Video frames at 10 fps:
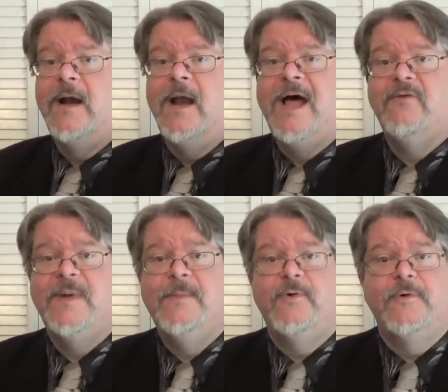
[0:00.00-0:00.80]
lot of
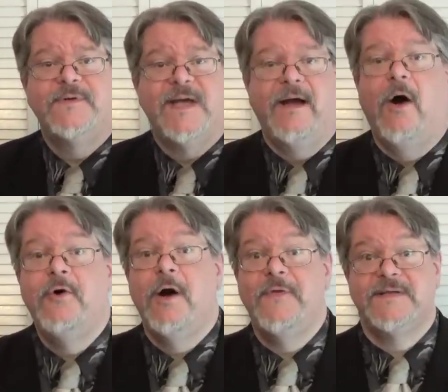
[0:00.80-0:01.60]
people who say, oh
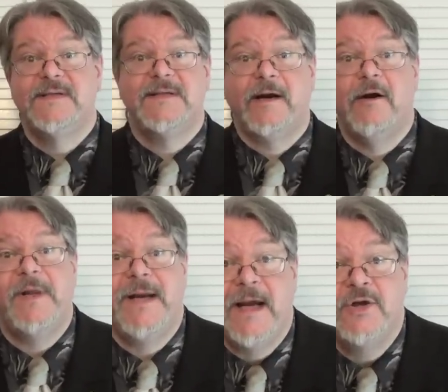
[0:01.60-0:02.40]
no, this is
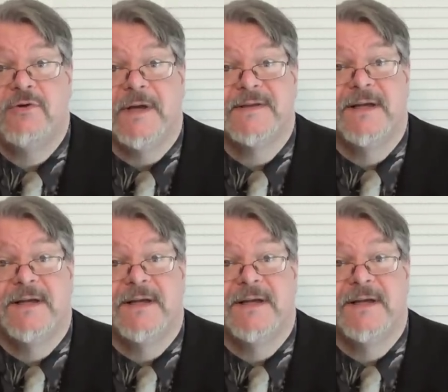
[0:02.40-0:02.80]
terribly dangerous.